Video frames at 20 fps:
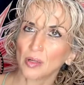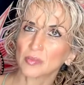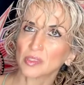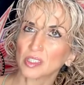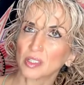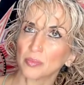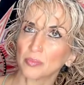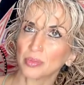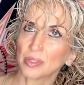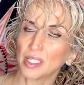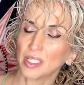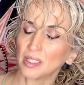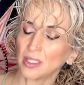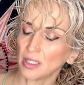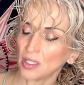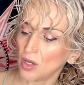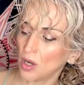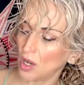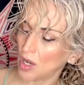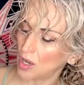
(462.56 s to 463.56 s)

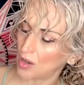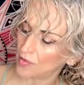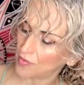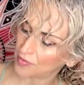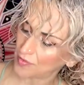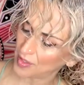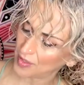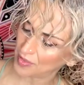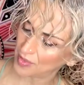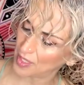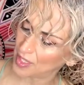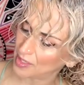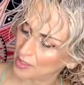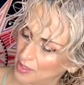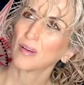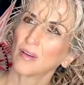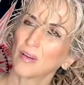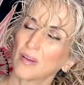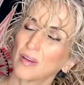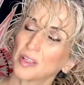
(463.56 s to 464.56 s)
completely off, and then
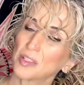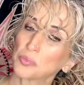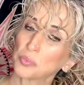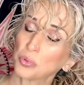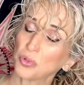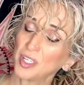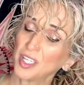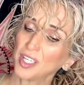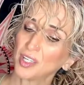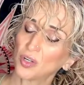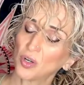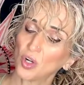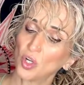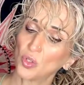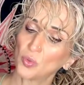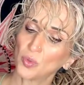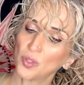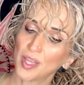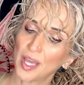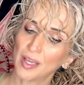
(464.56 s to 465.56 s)
pretty
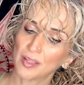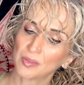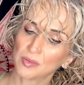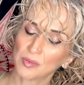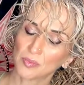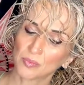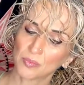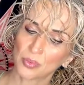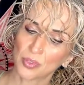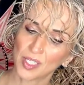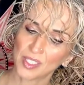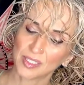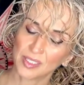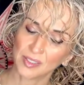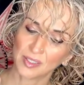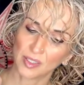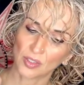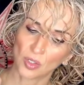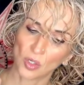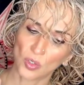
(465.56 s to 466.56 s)
cold without pressing
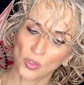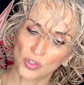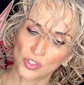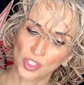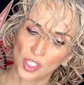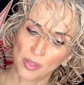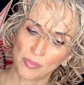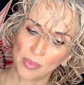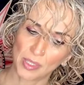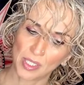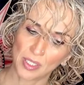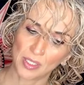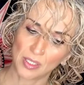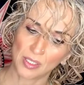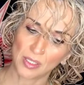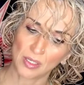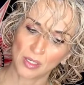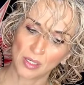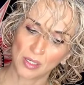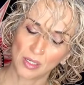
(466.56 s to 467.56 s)
the cold shot
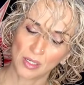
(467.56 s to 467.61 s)
button.